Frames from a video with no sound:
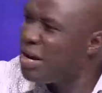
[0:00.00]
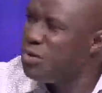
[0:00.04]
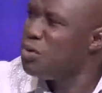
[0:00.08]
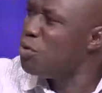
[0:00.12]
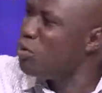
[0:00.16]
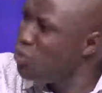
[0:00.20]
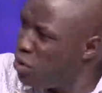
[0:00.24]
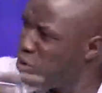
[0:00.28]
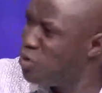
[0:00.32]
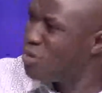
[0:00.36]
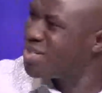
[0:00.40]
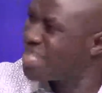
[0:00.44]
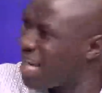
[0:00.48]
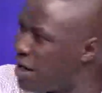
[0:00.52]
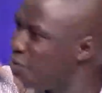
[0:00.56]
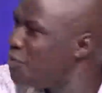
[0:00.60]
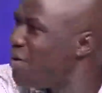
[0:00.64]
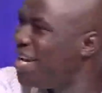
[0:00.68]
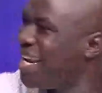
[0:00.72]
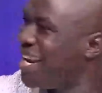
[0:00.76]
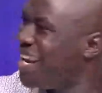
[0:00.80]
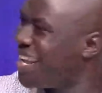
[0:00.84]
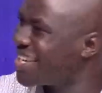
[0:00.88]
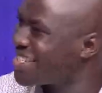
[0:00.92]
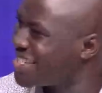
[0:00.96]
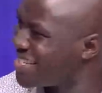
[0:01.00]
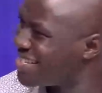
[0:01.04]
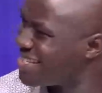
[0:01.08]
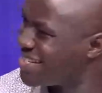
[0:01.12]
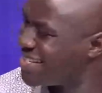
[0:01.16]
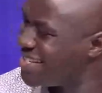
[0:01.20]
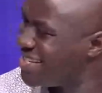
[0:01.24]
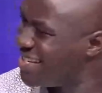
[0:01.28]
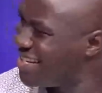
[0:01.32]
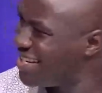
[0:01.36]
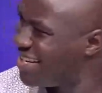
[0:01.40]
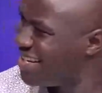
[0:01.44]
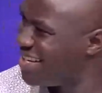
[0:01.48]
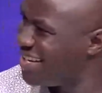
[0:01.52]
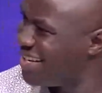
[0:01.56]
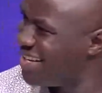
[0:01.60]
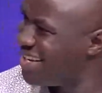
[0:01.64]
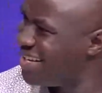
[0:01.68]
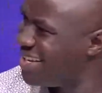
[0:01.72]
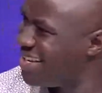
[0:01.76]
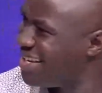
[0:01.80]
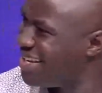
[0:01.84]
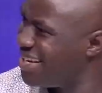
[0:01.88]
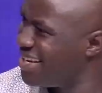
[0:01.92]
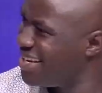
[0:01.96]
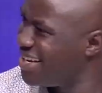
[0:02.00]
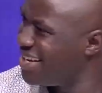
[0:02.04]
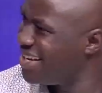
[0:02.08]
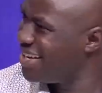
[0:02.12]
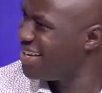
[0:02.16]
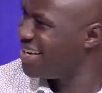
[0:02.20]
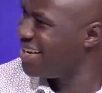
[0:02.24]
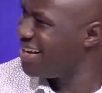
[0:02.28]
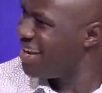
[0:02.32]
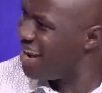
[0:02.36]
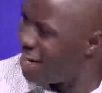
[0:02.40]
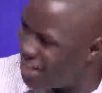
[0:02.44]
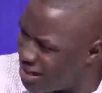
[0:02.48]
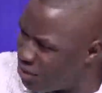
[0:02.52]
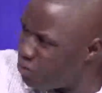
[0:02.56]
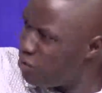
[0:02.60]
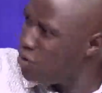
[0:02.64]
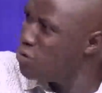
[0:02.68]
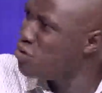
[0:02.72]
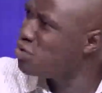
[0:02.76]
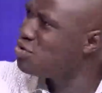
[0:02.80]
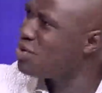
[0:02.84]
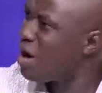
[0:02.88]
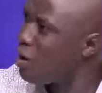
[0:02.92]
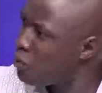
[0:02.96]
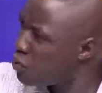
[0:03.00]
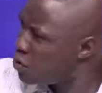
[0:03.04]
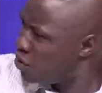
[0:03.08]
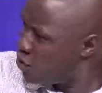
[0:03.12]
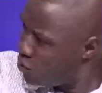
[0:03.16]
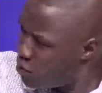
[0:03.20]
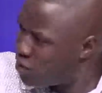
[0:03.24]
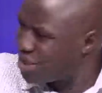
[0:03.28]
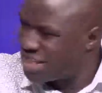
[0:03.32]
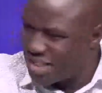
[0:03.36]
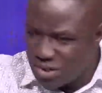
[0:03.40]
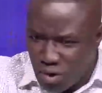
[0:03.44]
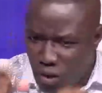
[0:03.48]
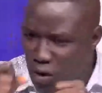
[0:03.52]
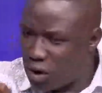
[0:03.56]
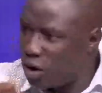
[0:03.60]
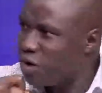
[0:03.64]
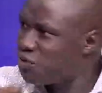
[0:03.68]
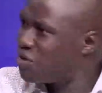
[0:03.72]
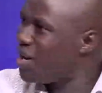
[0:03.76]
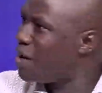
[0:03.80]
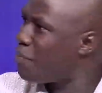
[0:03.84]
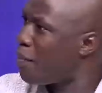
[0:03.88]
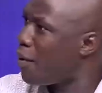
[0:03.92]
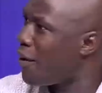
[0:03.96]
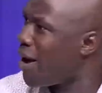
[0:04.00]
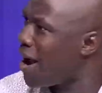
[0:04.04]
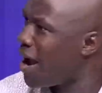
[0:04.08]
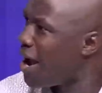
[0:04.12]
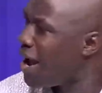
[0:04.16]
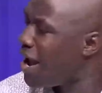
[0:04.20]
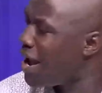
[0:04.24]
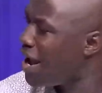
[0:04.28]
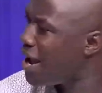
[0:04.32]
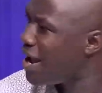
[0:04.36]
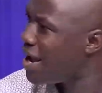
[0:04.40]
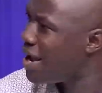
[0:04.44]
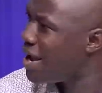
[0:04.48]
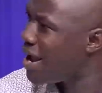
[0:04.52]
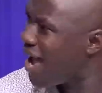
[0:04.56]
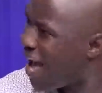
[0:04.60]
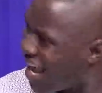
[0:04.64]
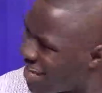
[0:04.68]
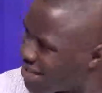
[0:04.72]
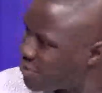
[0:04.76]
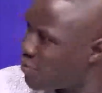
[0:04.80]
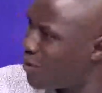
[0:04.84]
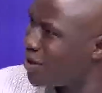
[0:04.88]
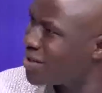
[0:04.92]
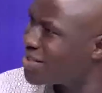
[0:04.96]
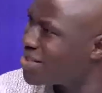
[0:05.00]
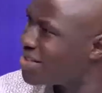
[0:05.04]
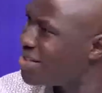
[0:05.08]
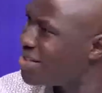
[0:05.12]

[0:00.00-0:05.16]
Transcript: you lose and win elections? And you lose, you will still hold on to the power. As what?